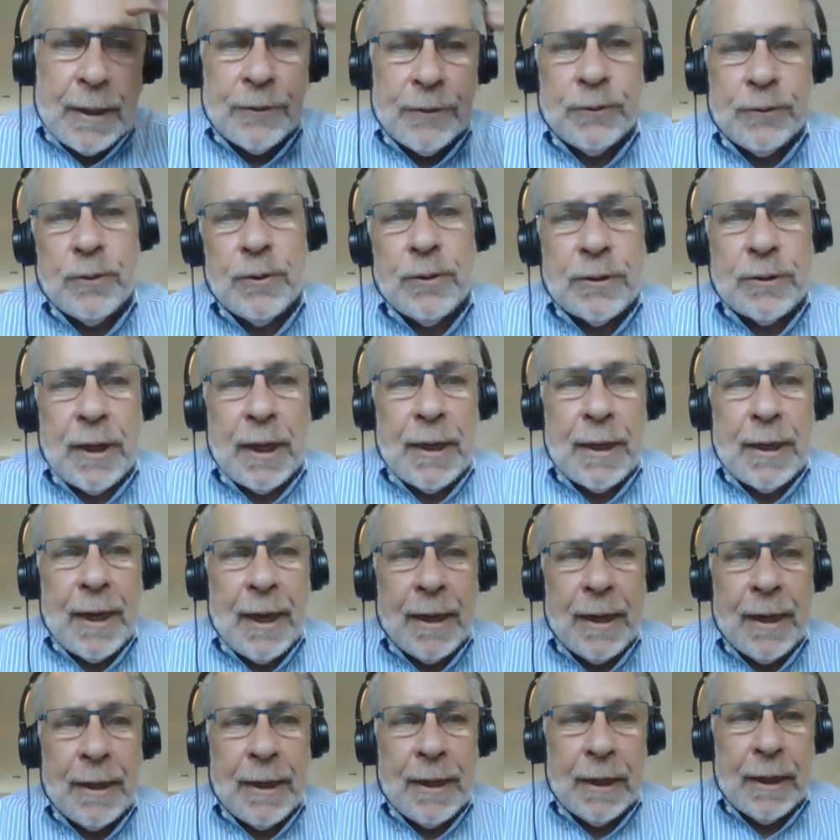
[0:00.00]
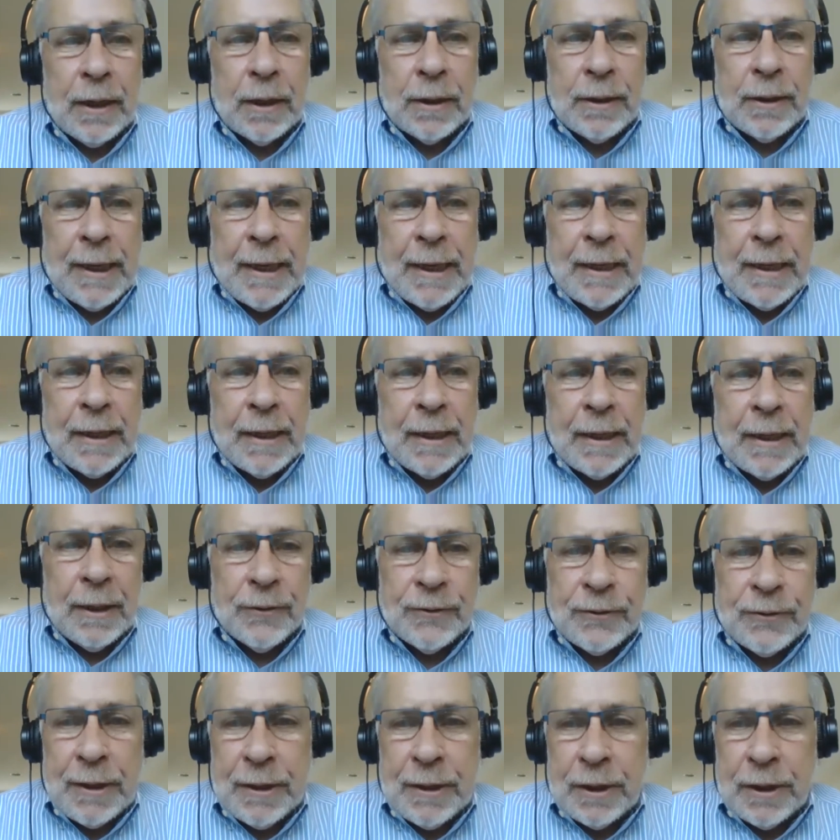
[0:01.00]
As soon as I get a link,
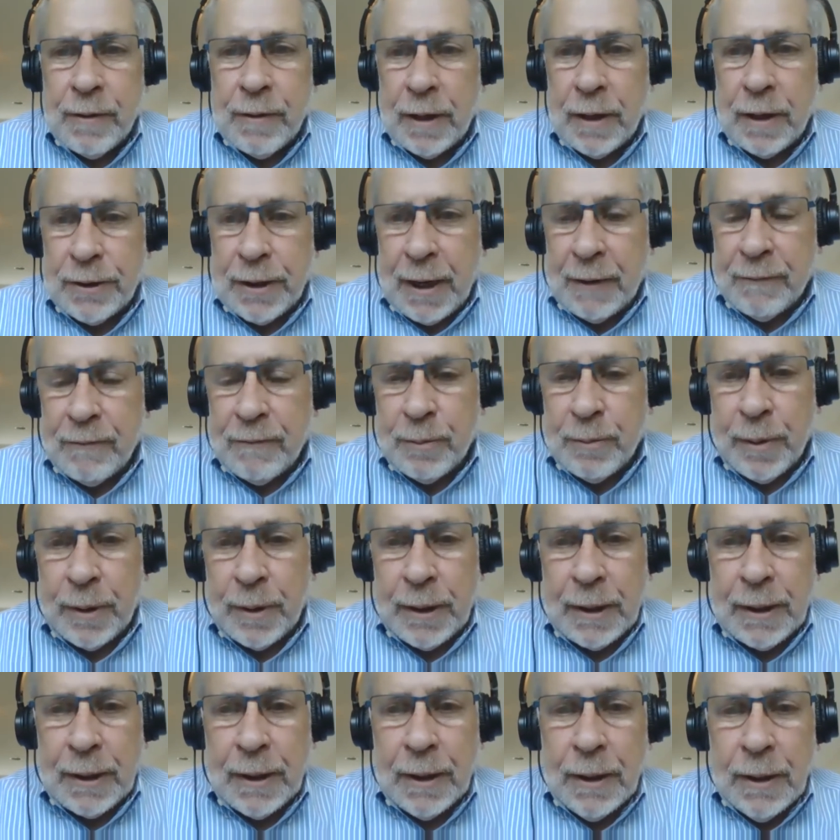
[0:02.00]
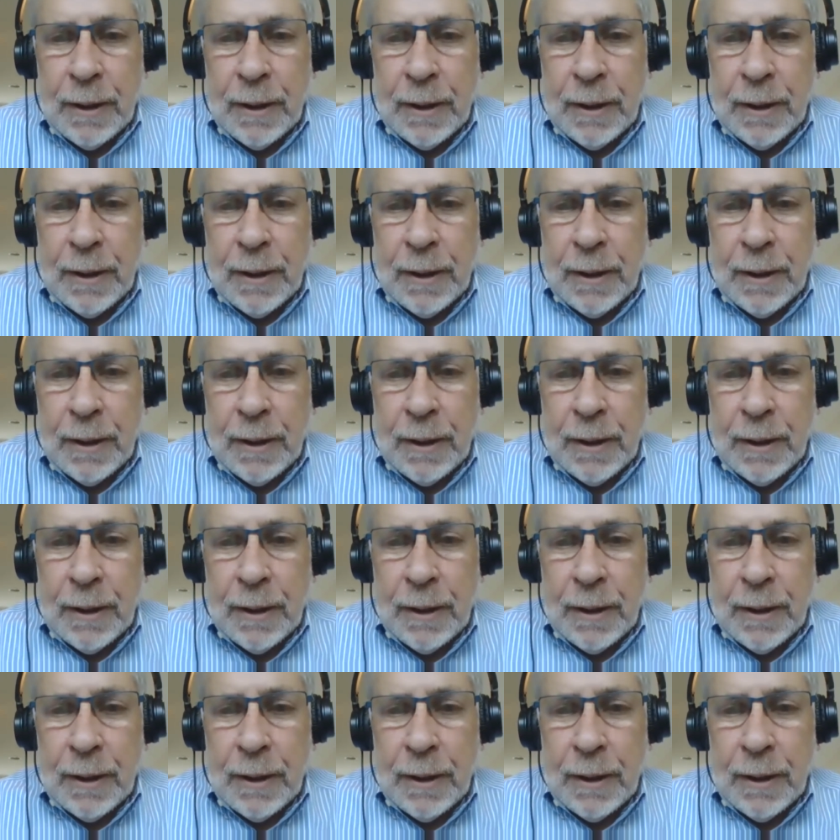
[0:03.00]
I'll send it around to everybody